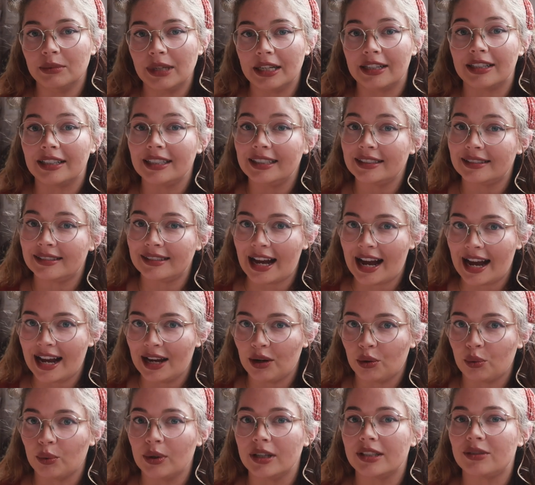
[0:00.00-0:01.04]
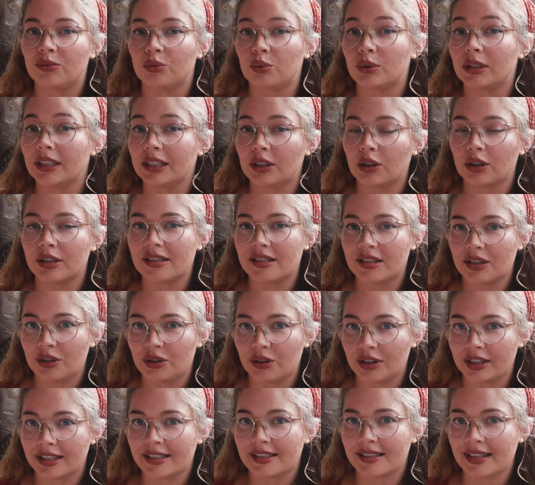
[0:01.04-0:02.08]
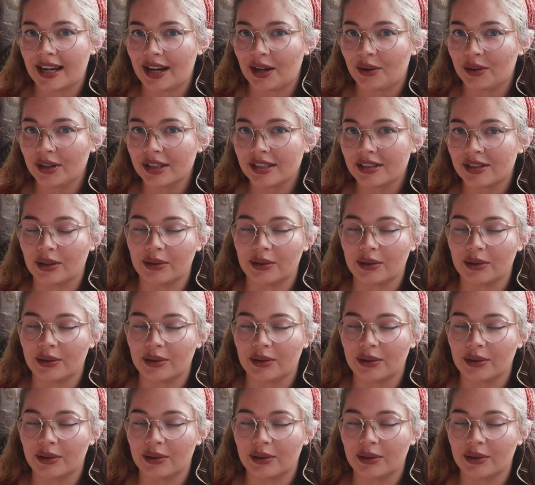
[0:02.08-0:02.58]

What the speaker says: At least I always really consider it sacred.